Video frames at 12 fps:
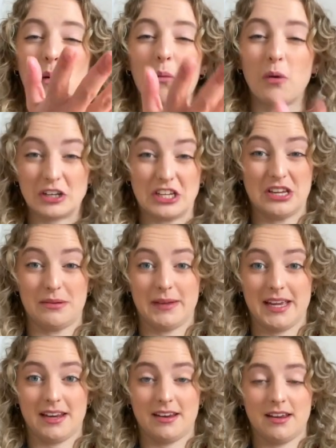What do you
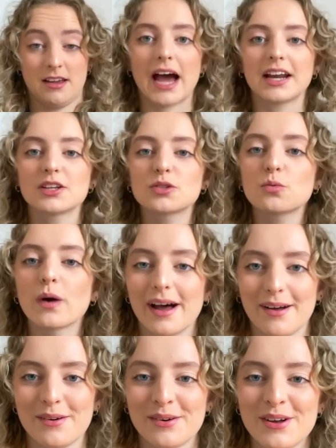mean? And as
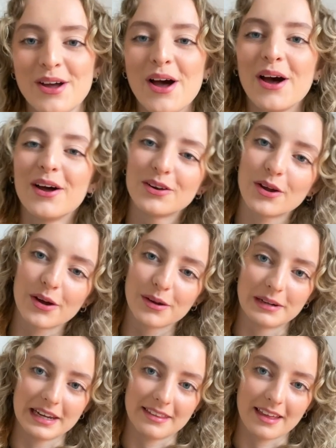well, Not
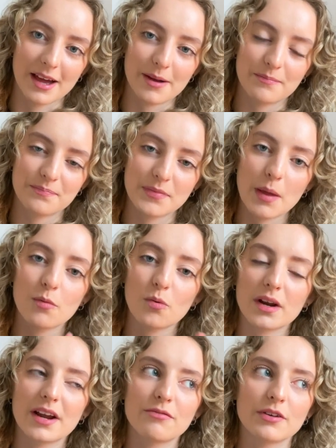only that, but
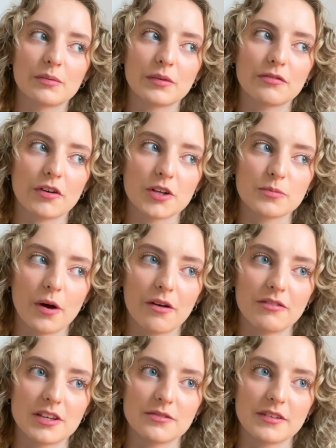when I filmed the first part
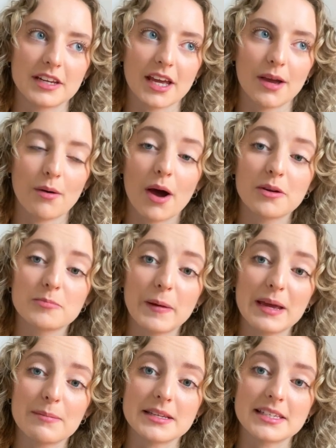of this video, I was
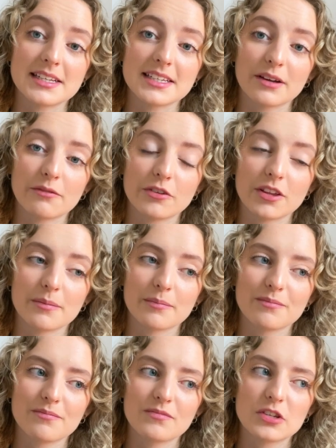babysitting for
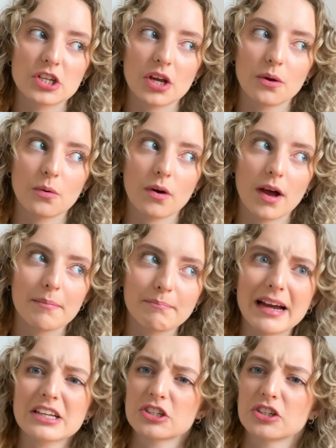them. So
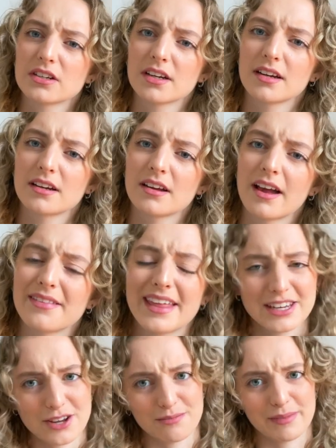imagine they
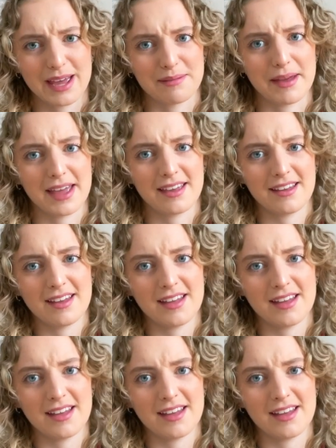don't pay me